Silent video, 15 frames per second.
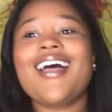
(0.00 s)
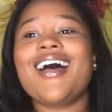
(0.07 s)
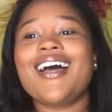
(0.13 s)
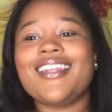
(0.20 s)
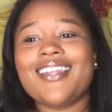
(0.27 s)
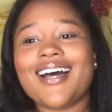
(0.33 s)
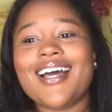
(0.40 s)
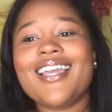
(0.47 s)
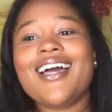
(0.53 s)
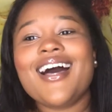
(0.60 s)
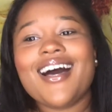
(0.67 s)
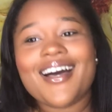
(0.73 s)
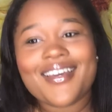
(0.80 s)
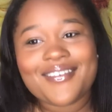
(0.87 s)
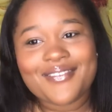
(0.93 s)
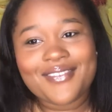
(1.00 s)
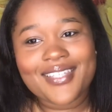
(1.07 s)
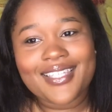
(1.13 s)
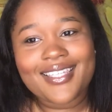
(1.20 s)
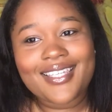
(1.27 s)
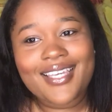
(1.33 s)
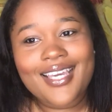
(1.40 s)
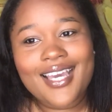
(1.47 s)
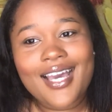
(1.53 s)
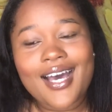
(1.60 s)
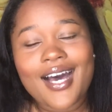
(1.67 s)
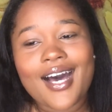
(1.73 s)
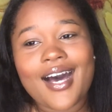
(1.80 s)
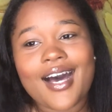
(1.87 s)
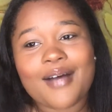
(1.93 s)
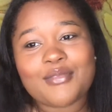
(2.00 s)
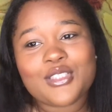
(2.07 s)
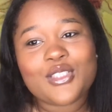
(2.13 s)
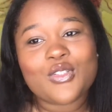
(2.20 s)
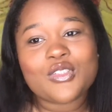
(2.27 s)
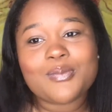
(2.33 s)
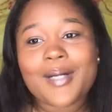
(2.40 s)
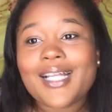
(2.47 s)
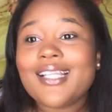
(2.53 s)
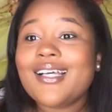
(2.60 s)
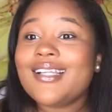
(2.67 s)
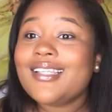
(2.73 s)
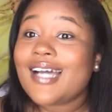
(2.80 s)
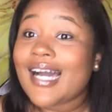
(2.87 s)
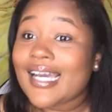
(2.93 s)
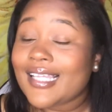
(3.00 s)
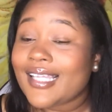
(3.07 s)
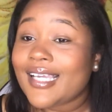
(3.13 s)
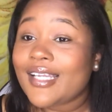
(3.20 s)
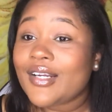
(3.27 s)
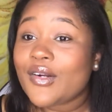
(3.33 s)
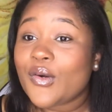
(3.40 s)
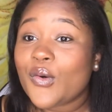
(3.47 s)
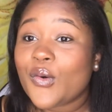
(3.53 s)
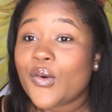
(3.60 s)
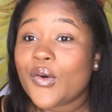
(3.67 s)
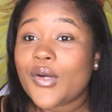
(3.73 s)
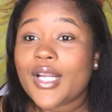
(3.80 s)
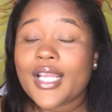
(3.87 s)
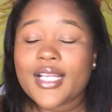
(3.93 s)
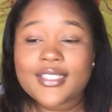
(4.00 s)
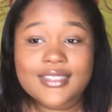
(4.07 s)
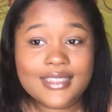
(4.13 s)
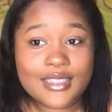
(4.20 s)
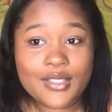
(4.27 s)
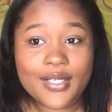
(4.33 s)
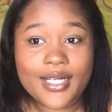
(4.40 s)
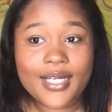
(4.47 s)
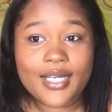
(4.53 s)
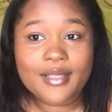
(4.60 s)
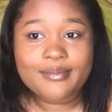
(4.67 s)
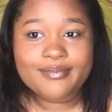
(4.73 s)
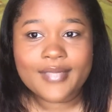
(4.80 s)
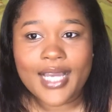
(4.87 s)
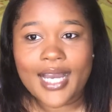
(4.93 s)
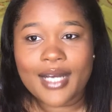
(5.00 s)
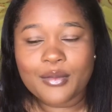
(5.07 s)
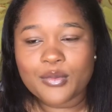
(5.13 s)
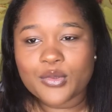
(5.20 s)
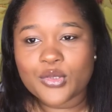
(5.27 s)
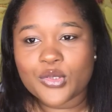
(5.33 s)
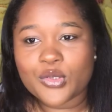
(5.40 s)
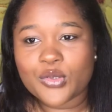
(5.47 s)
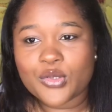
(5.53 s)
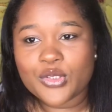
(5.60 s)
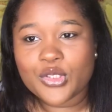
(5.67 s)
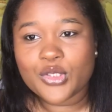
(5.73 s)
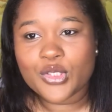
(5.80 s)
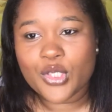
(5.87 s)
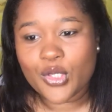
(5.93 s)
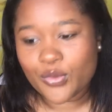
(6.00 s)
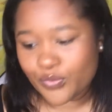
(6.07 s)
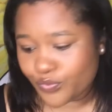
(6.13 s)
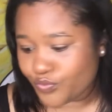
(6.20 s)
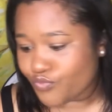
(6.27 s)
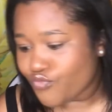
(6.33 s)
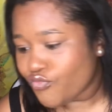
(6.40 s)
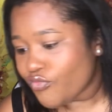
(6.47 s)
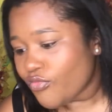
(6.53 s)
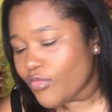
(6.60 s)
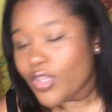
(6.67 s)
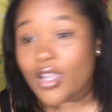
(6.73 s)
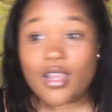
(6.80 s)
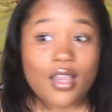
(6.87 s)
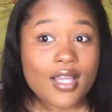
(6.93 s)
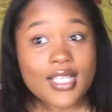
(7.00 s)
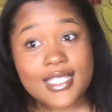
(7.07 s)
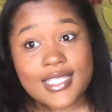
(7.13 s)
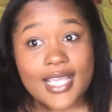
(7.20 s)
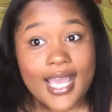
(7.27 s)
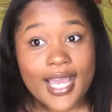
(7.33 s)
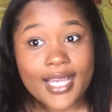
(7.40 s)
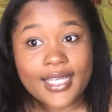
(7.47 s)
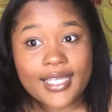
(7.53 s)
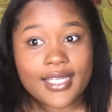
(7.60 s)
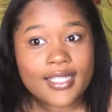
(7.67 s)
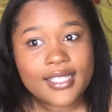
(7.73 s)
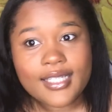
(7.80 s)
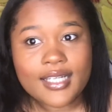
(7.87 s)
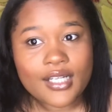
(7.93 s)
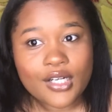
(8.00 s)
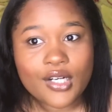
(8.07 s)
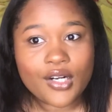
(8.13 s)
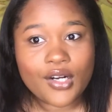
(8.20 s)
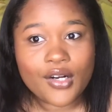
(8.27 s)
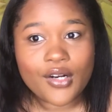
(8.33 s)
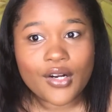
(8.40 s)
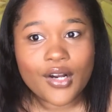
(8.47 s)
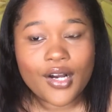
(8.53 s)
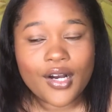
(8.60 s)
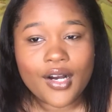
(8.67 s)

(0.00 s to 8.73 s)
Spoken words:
Ivy. She goes by the Annihilator on Instagram. I will, you know, tag her